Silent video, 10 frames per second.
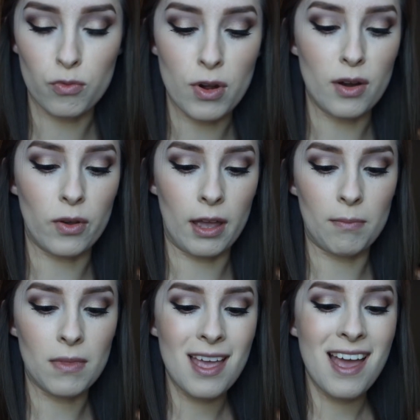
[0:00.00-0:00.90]
one, okay?
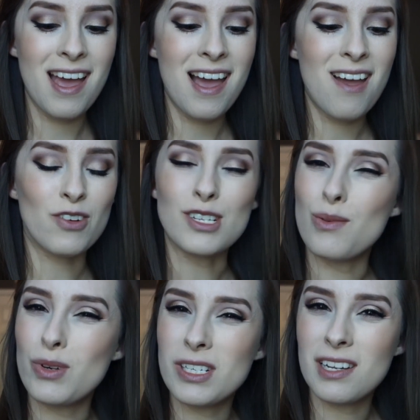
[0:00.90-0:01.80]
For some
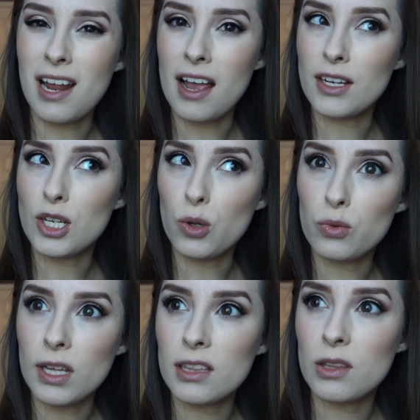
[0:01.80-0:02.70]
reason, I don't
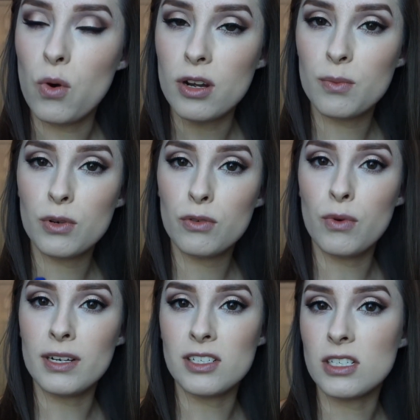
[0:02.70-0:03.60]
like the waterproof
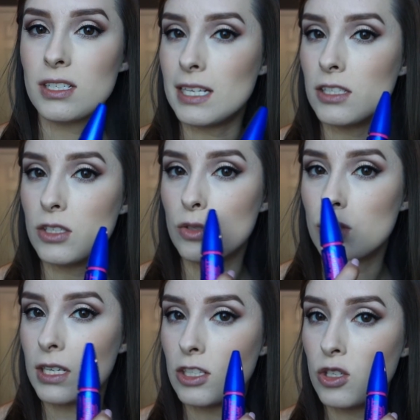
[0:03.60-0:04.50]
one. It just tends to
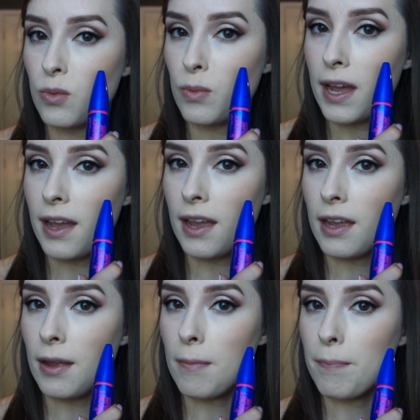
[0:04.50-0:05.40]
stick to
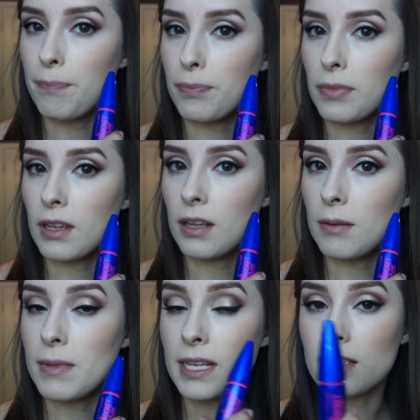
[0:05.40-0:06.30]
my
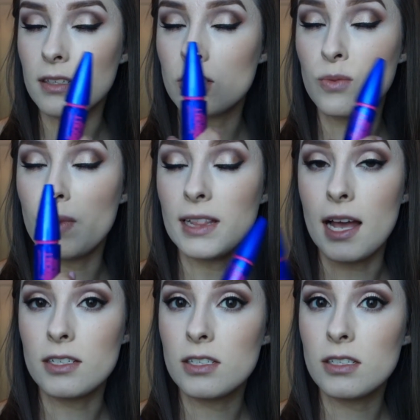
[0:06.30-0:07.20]

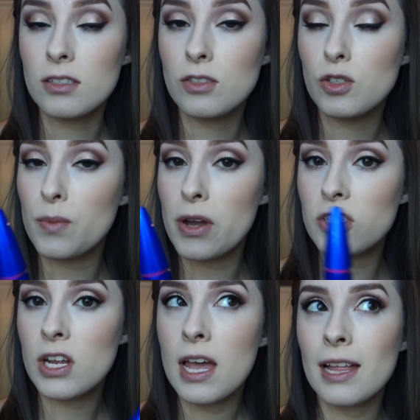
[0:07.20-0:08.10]
lashes too much.